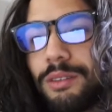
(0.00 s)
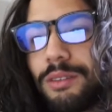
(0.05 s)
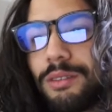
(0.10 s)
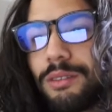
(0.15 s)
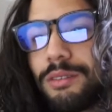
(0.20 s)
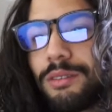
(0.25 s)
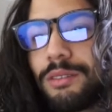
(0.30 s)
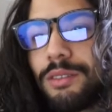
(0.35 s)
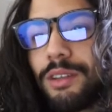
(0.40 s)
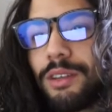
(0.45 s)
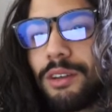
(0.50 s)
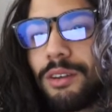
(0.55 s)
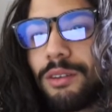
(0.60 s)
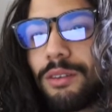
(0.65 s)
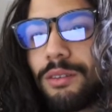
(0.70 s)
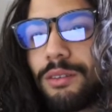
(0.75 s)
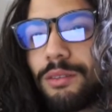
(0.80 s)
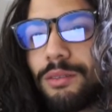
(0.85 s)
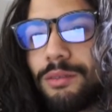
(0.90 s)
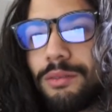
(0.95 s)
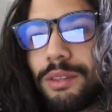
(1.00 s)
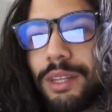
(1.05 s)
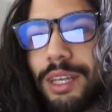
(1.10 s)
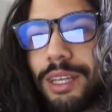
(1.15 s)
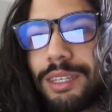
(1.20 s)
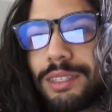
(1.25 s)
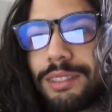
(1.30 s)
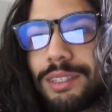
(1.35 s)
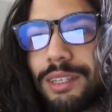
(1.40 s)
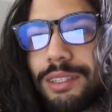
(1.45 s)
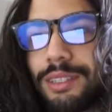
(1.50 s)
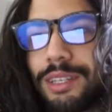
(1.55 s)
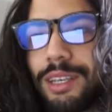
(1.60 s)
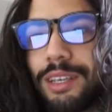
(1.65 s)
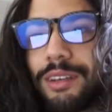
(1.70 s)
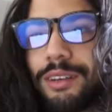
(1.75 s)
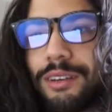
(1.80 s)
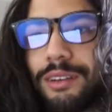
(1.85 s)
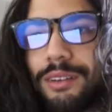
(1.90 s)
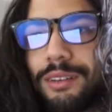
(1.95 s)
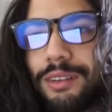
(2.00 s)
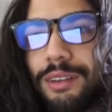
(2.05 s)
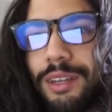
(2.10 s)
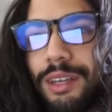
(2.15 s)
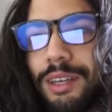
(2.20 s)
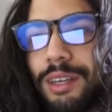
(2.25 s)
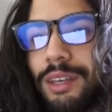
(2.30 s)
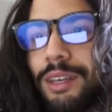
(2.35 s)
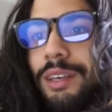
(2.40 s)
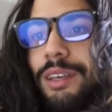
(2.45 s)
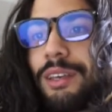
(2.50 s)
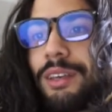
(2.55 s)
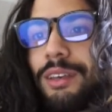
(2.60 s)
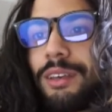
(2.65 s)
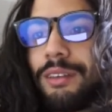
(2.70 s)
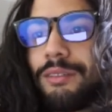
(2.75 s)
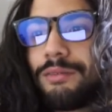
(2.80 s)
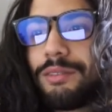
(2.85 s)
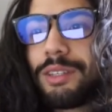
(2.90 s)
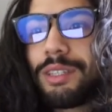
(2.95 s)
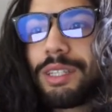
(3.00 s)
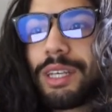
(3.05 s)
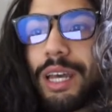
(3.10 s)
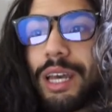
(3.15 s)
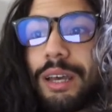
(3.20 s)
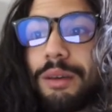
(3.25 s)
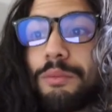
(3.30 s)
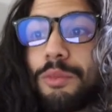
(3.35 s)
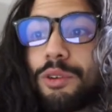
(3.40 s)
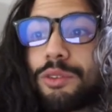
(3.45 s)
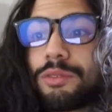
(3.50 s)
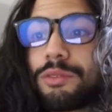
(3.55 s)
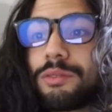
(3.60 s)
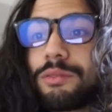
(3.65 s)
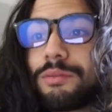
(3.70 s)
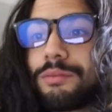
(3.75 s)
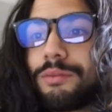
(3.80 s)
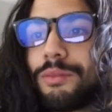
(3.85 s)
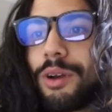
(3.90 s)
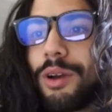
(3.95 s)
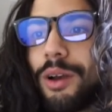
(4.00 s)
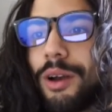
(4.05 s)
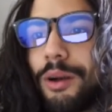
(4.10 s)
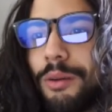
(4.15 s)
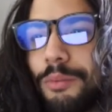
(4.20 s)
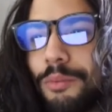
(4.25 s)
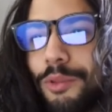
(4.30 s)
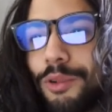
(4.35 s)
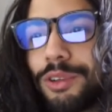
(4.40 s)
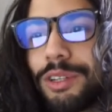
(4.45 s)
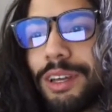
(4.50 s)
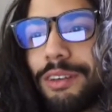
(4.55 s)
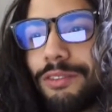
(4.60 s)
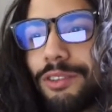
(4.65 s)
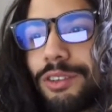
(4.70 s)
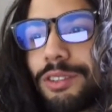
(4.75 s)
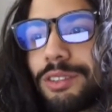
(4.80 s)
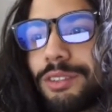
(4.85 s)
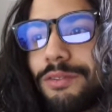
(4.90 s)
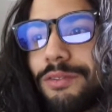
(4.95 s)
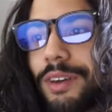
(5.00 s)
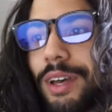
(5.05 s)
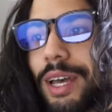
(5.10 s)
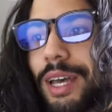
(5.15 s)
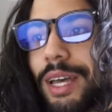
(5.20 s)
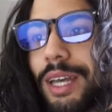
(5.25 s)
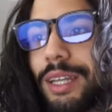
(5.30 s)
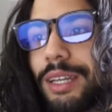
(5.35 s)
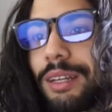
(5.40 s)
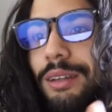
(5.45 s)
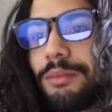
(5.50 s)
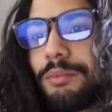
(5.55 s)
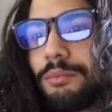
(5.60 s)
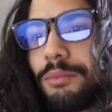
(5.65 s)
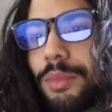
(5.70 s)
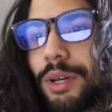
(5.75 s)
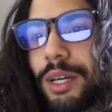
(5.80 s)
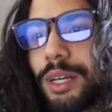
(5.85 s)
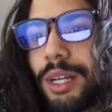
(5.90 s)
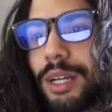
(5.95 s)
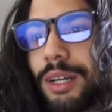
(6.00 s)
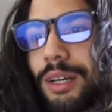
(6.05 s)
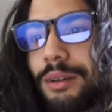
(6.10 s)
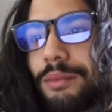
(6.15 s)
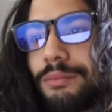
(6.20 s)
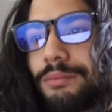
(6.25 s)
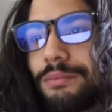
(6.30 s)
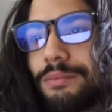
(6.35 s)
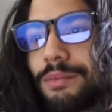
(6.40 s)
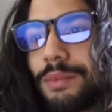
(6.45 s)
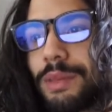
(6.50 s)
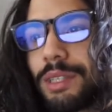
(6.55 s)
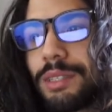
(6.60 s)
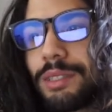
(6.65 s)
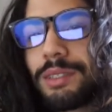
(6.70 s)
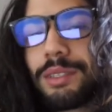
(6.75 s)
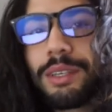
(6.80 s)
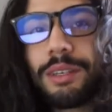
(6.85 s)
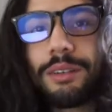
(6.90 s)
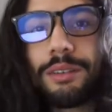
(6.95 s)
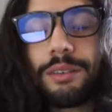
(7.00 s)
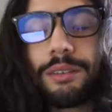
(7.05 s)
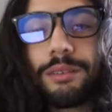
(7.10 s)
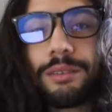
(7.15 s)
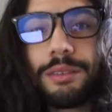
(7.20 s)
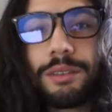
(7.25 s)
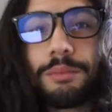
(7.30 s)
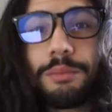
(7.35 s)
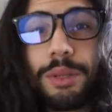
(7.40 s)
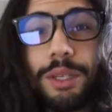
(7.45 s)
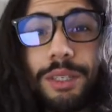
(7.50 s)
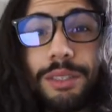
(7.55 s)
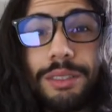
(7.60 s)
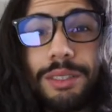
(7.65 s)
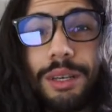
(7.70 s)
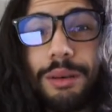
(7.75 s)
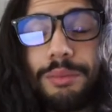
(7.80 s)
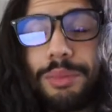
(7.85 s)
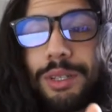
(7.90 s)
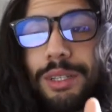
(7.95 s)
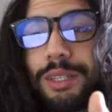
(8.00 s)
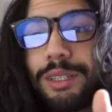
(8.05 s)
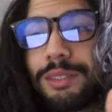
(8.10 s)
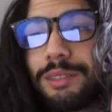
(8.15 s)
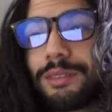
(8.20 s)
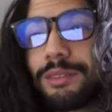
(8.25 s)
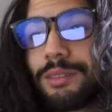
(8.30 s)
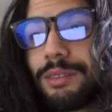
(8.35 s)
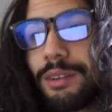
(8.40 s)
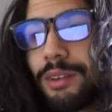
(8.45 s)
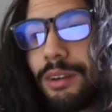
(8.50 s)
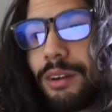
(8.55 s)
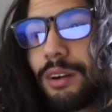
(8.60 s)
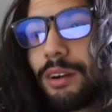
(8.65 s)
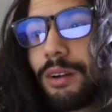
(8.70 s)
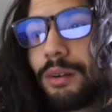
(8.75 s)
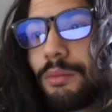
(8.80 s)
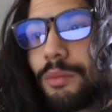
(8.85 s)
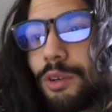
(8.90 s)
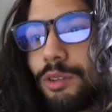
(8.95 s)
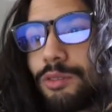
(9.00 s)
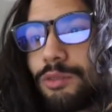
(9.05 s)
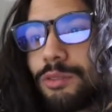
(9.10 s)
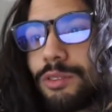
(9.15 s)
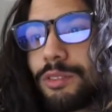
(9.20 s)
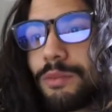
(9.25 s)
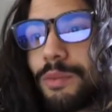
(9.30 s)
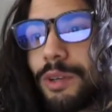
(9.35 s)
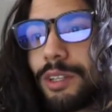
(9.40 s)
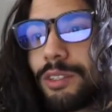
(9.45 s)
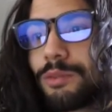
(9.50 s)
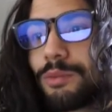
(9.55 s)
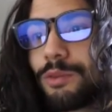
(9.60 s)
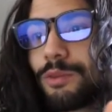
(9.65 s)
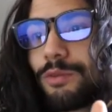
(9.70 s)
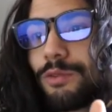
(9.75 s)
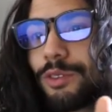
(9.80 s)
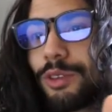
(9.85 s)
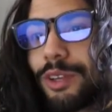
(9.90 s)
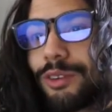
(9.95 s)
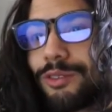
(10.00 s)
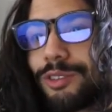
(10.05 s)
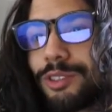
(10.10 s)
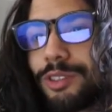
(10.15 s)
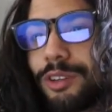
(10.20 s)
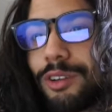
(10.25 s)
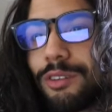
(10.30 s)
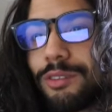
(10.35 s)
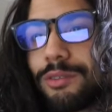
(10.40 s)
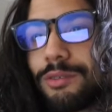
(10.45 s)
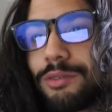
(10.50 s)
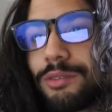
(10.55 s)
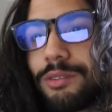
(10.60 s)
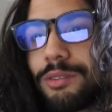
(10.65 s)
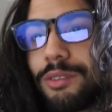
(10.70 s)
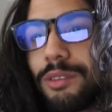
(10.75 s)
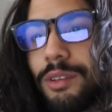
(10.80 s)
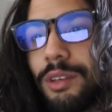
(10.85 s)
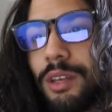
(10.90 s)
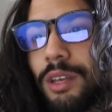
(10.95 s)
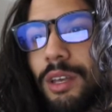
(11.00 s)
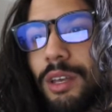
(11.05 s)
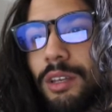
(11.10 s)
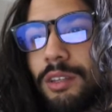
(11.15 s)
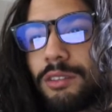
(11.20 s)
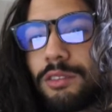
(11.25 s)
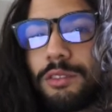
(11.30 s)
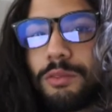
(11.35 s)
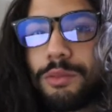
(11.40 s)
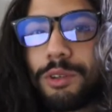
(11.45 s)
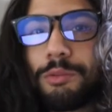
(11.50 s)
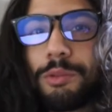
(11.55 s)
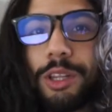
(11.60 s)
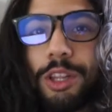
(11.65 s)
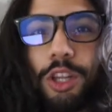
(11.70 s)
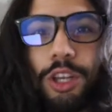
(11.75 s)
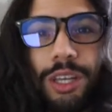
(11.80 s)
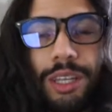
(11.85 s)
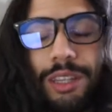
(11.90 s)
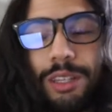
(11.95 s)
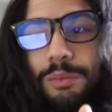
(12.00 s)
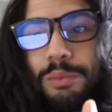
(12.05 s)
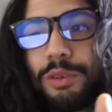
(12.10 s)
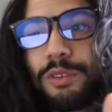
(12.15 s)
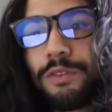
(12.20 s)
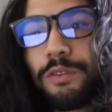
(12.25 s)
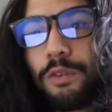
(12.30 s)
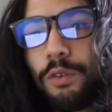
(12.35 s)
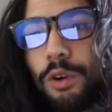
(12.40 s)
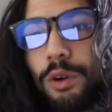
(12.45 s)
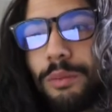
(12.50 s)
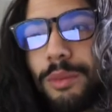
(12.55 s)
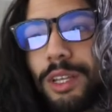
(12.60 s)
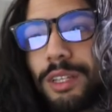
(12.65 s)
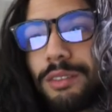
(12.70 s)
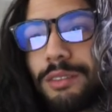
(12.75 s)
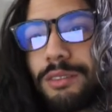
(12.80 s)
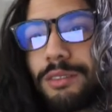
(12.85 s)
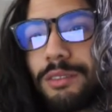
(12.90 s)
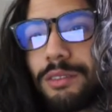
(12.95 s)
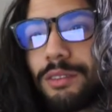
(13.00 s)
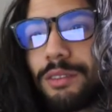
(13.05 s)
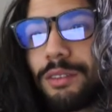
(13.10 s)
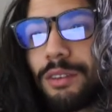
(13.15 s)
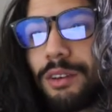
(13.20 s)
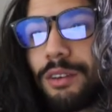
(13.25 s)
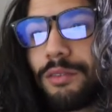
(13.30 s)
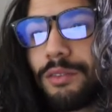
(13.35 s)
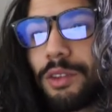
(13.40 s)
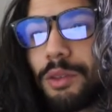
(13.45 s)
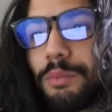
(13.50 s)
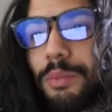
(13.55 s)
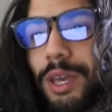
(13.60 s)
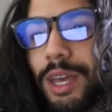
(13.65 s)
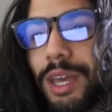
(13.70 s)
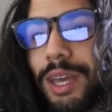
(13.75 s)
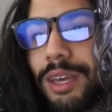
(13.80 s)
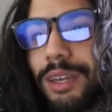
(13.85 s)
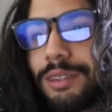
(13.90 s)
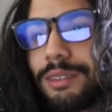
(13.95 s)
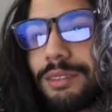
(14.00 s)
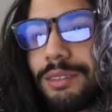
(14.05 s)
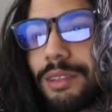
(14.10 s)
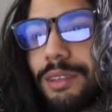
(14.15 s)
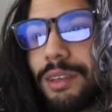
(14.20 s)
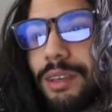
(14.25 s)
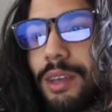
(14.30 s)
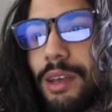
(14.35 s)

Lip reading: So like it says here, VTI was more diversified, but still the biggest companies are most responsible for their returns. So when we look at their performance over the past,